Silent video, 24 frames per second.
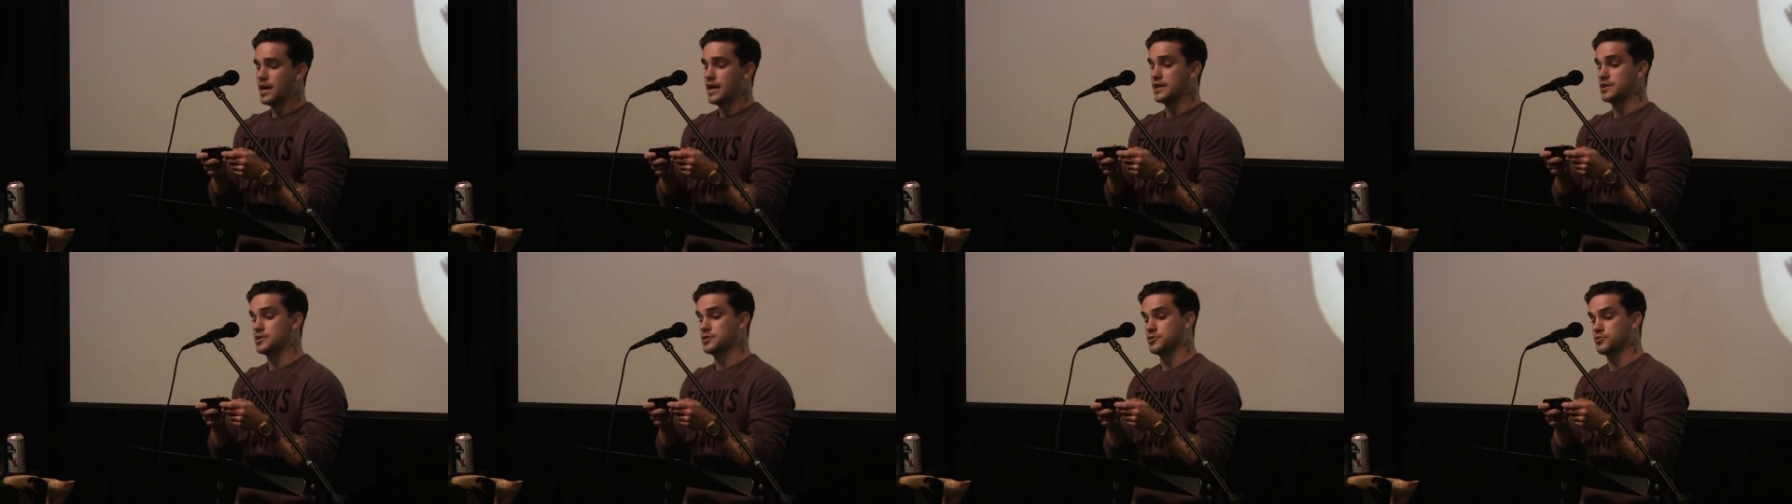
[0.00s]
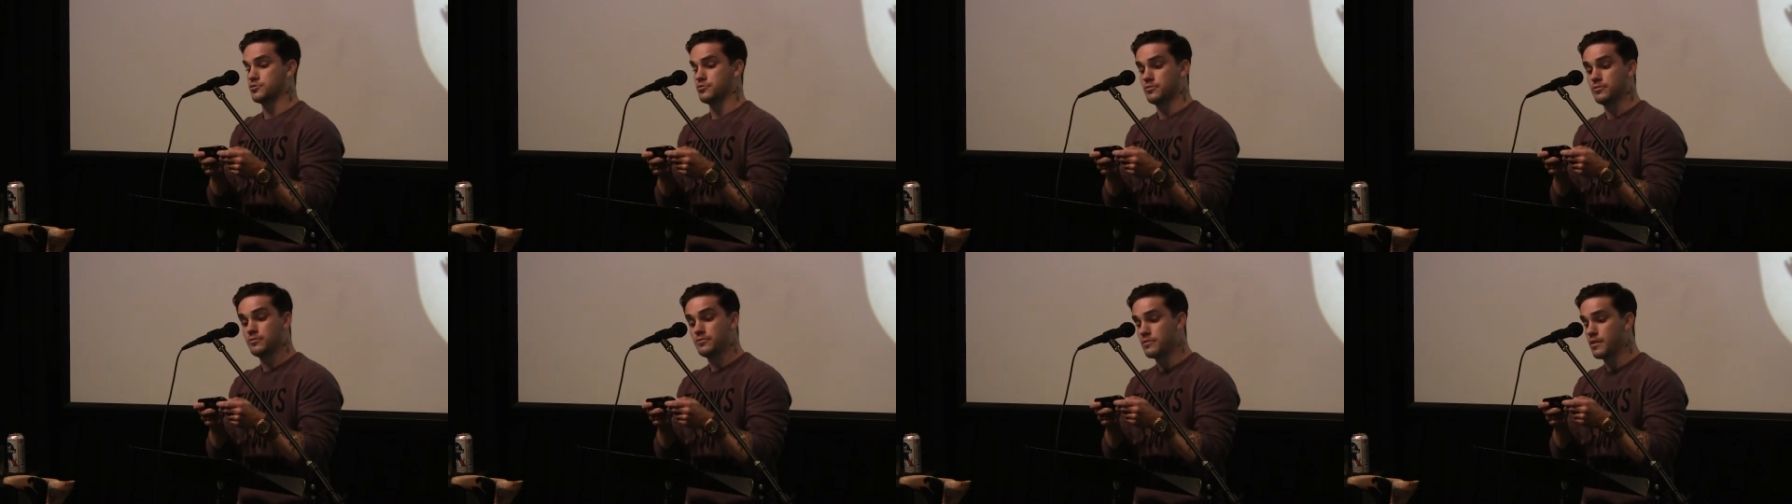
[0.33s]
It's
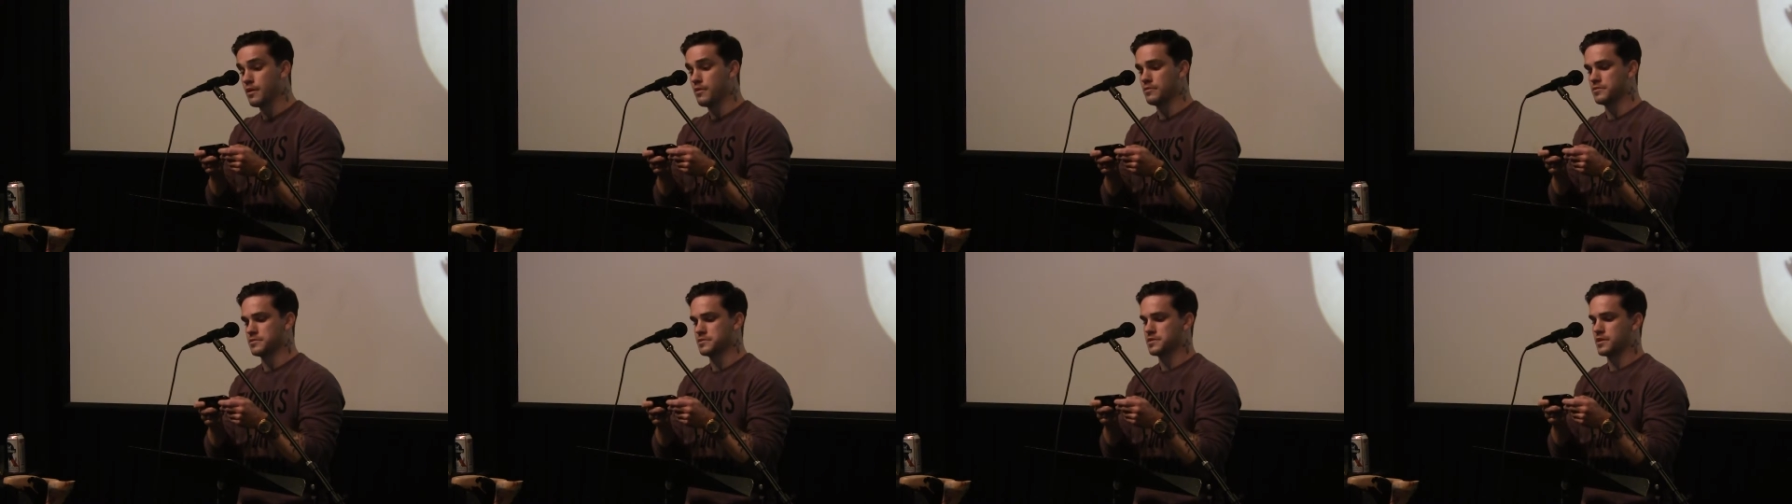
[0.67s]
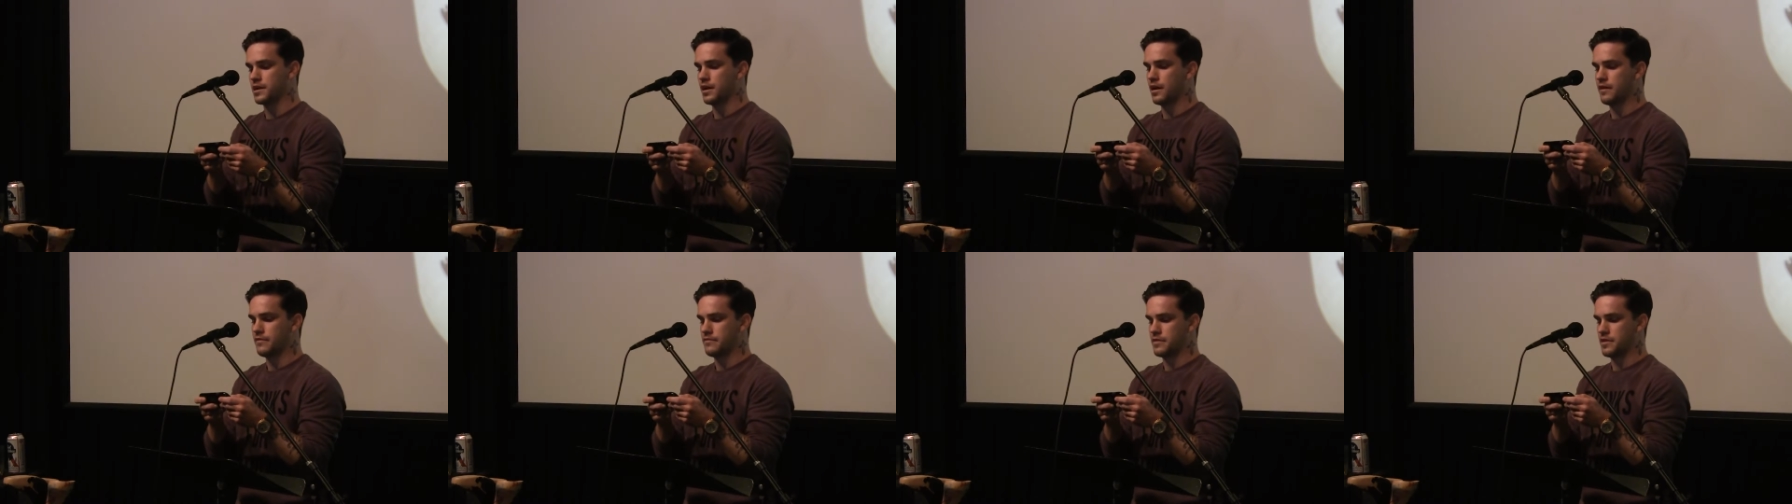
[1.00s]
true, though,
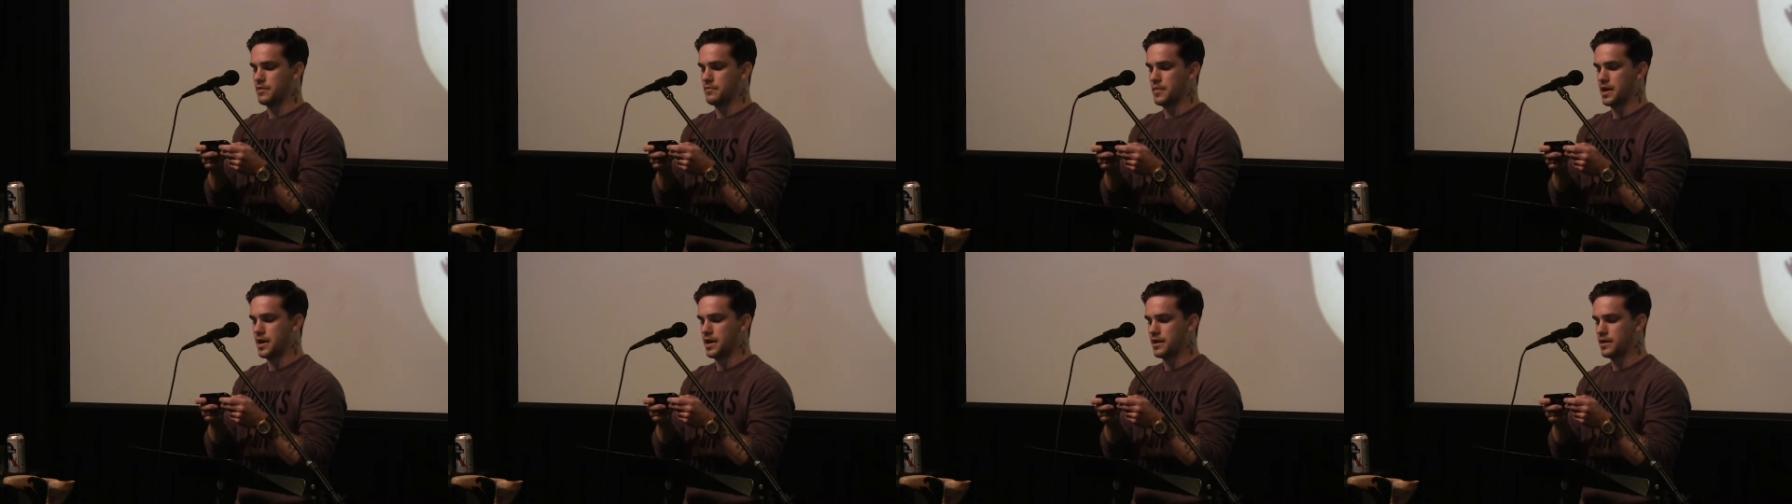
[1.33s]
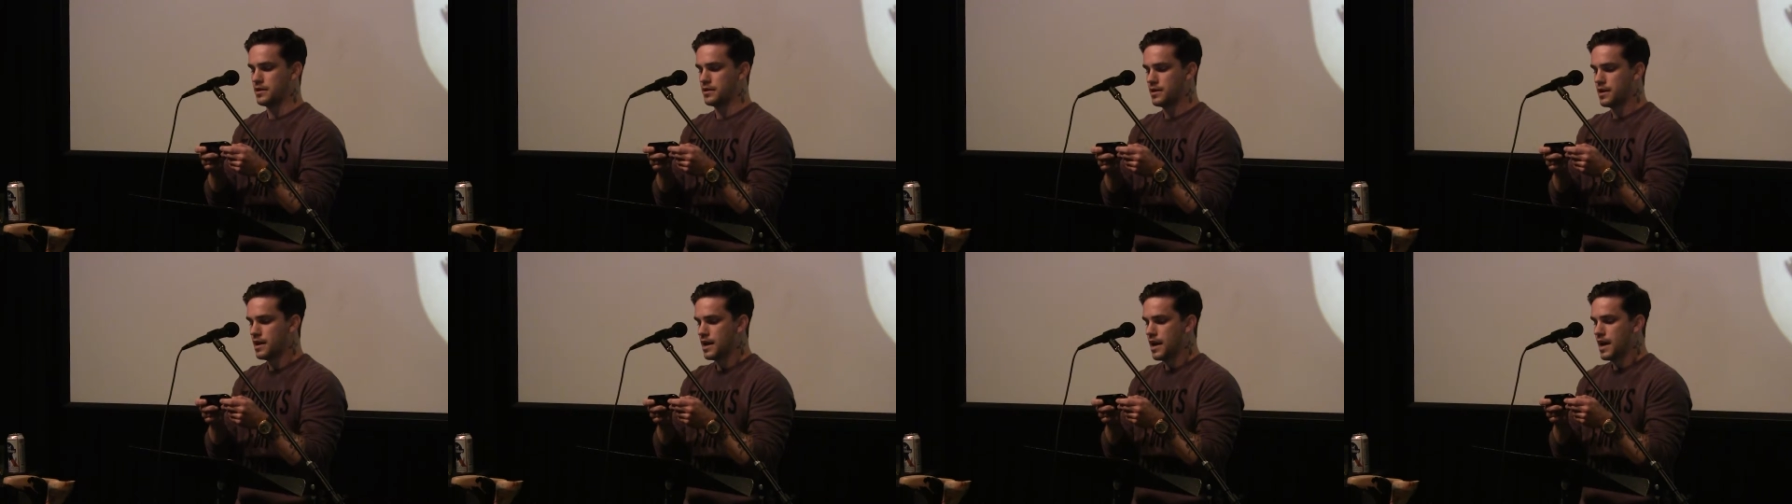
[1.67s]
scoffed the
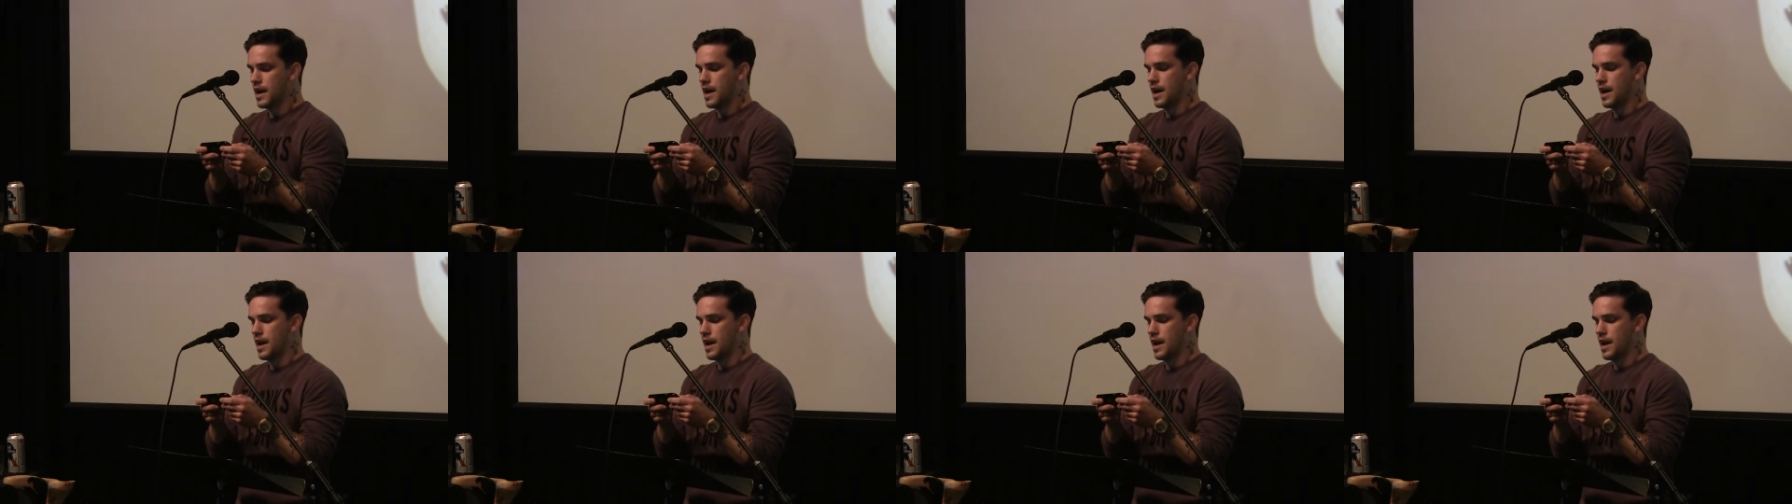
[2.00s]
man.